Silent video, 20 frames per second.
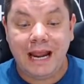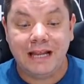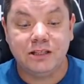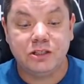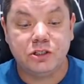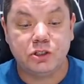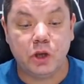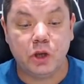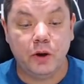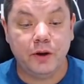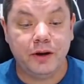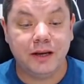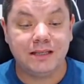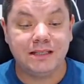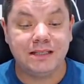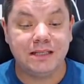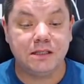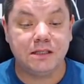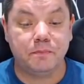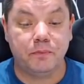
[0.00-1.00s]
and so
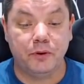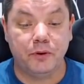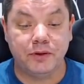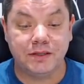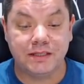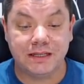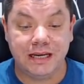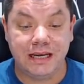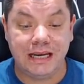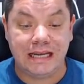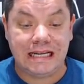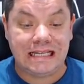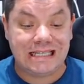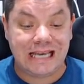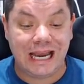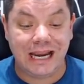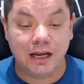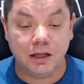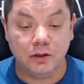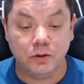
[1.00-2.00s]
does this person here. And
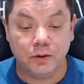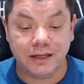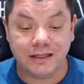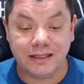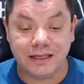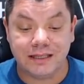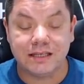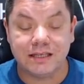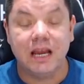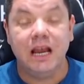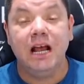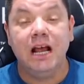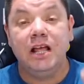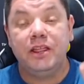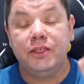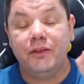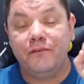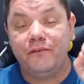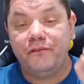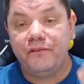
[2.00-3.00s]
take a look at this.
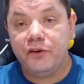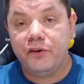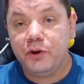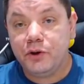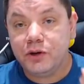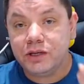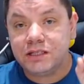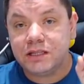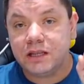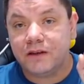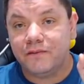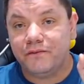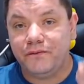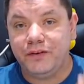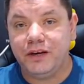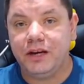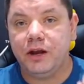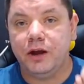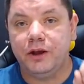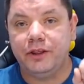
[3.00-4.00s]
The first
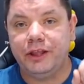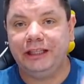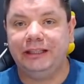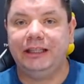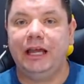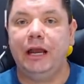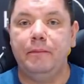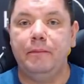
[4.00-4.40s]
video that